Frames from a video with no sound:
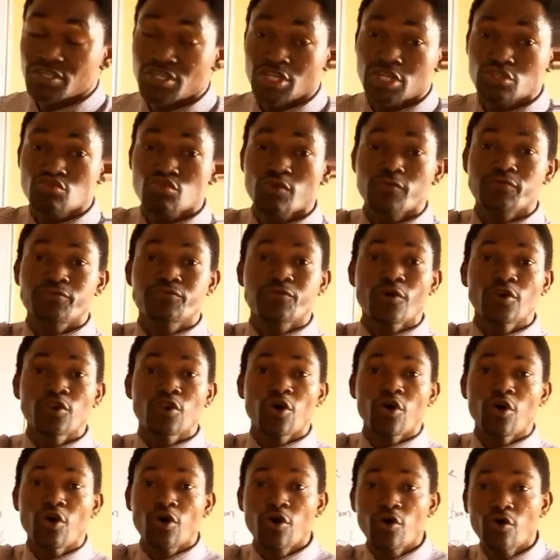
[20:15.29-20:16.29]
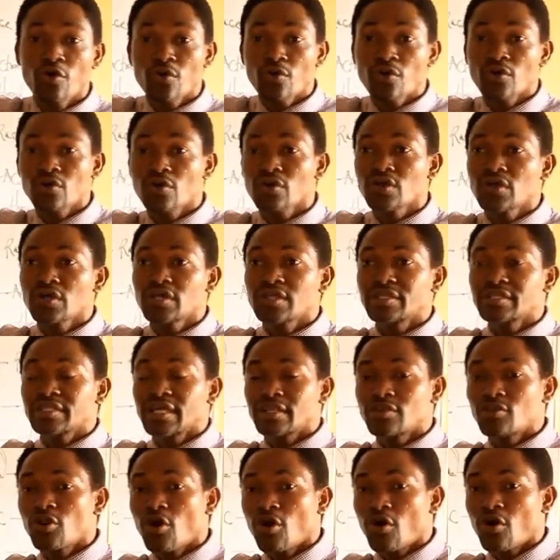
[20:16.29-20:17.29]
It will follow
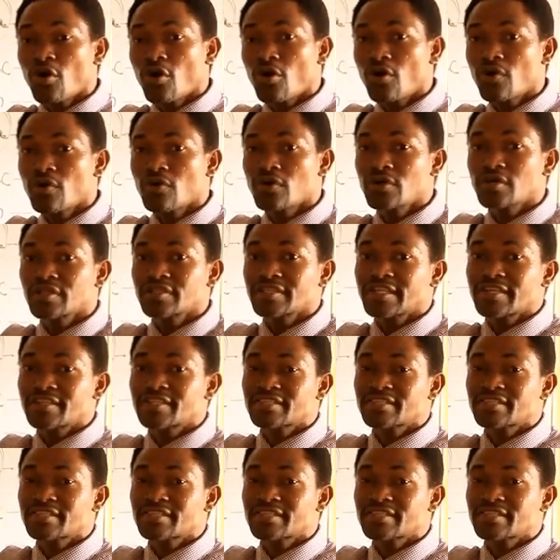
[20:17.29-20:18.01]
the